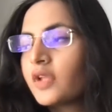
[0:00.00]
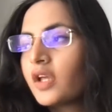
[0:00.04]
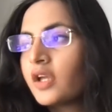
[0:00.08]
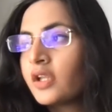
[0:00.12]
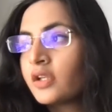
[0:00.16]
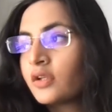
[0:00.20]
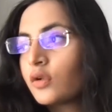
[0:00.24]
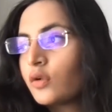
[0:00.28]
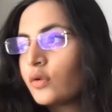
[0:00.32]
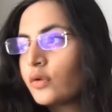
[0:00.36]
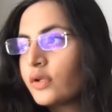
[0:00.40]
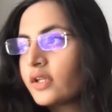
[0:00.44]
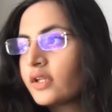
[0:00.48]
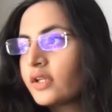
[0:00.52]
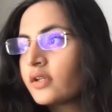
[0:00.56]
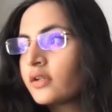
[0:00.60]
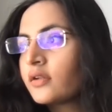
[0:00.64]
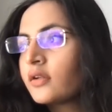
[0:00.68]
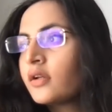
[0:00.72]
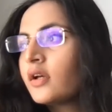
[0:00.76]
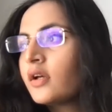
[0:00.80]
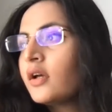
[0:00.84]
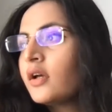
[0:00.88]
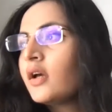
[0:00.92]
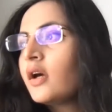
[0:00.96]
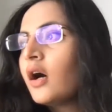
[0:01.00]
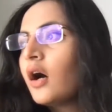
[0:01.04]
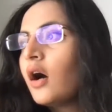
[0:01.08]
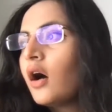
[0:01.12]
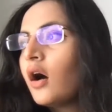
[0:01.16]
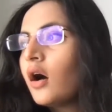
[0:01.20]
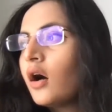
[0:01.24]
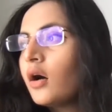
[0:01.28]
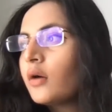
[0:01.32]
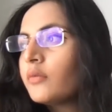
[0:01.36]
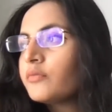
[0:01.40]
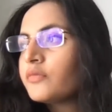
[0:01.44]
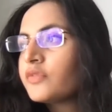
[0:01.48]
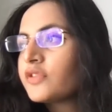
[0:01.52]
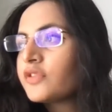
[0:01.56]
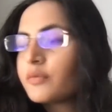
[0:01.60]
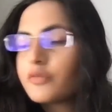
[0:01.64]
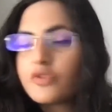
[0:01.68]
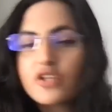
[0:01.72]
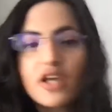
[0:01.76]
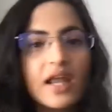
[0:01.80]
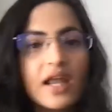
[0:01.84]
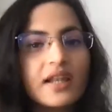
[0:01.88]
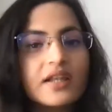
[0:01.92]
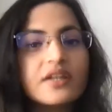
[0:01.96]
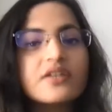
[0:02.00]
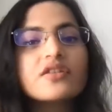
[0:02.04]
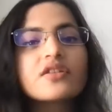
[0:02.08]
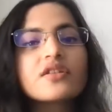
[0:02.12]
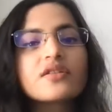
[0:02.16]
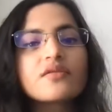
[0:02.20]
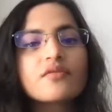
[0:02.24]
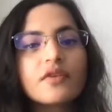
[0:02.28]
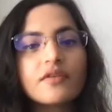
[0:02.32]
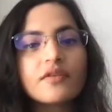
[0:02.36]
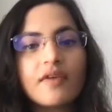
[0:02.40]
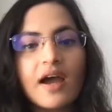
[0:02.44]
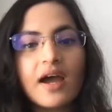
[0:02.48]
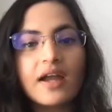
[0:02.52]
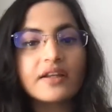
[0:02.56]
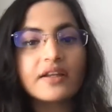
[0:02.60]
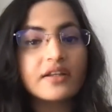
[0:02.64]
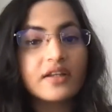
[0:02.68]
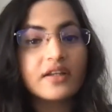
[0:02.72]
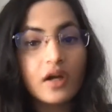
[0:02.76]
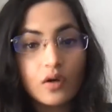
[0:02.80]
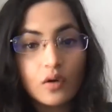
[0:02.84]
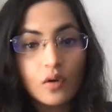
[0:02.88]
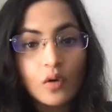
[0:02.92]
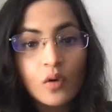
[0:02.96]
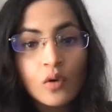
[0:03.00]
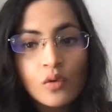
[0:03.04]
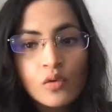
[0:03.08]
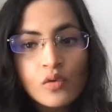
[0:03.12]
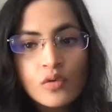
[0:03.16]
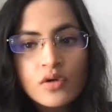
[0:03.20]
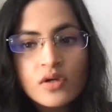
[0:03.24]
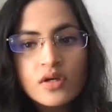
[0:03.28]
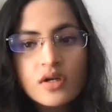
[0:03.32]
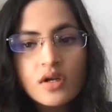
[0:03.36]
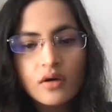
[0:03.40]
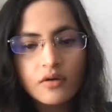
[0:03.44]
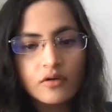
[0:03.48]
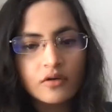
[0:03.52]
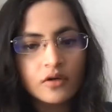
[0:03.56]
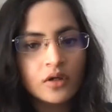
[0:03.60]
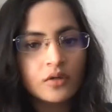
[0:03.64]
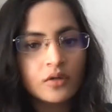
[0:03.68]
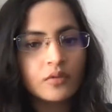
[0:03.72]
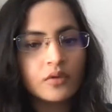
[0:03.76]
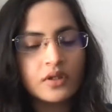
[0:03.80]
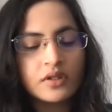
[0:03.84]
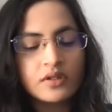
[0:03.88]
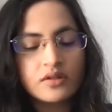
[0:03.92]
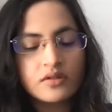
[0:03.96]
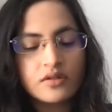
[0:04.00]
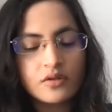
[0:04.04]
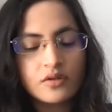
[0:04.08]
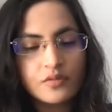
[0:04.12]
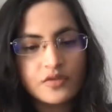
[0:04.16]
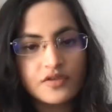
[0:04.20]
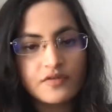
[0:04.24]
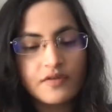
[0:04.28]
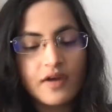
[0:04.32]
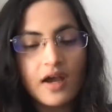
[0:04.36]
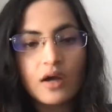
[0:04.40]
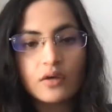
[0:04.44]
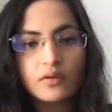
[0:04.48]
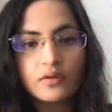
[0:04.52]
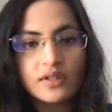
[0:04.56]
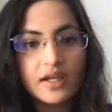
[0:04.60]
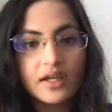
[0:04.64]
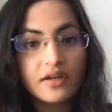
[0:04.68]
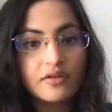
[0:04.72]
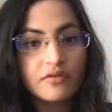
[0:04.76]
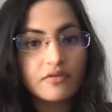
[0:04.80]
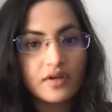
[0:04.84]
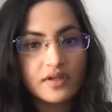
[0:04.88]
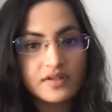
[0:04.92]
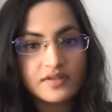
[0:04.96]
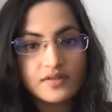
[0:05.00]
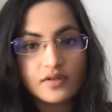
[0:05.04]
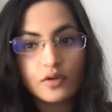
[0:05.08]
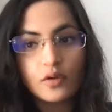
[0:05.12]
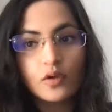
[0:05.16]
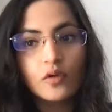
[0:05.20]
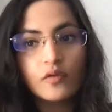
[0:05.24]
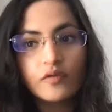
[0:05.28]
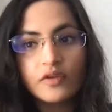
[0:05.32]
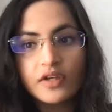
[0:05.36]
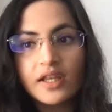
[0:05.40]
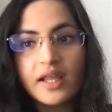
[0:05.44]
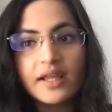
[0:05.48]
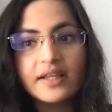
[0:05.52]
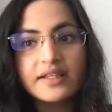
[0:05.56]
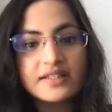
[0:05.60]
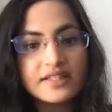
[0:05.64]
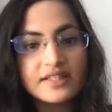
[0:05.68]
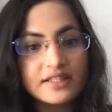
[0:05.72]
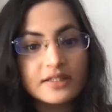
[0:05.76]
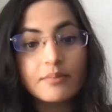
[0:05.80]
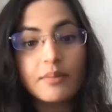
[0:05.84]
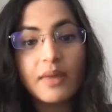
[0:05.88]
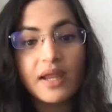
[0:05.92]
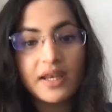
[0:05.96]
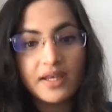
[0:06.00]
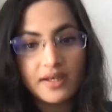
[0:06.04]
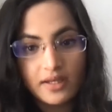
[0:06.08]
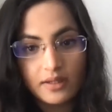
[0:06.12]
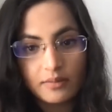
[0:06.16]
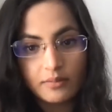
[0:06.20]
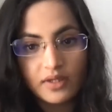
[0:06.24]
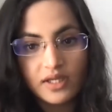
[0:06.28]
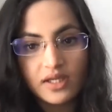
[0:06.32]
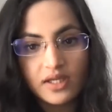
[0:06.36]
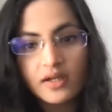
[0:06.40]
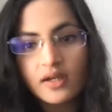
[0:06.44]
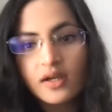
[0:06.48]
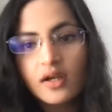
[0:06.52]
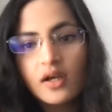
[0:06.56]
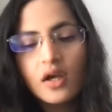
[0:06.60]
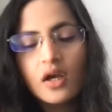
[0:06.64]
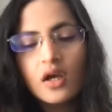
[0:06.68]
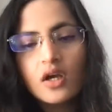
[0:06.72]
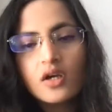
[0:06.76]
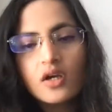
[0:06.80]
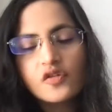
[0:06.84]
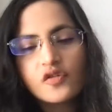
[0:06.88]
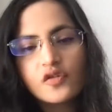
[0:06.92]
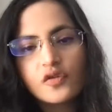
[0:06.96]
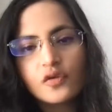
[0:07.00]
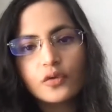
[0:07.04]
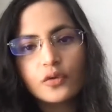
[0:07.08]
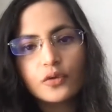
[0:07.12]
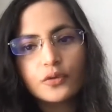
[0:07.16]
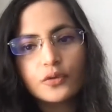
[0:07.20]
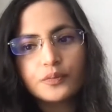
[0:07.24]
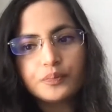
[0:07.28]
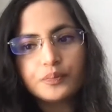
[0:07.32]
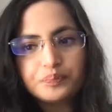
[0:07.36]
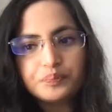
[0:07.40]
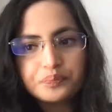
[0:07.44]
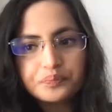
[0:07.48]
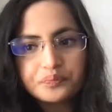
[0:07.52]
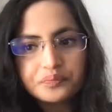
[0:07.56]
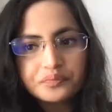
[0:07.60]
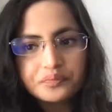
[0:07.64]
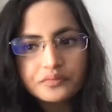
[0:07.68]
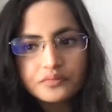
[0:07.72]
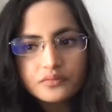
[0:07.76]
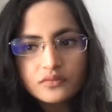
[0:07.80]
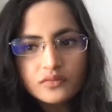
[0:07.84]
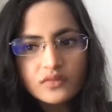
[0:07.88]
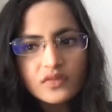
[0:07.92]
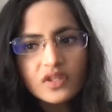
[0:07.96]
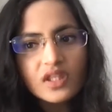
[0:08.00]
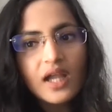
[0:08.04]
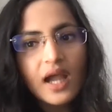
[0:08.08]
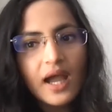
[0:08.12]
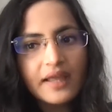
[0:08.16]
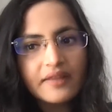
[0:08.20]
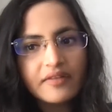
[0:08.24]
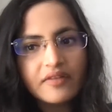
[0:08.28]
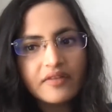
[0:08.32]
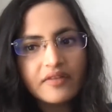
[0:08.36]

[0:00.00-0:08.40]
including some challenges we've had in our own, in terms of how they address the COVID-19 pandemic. So I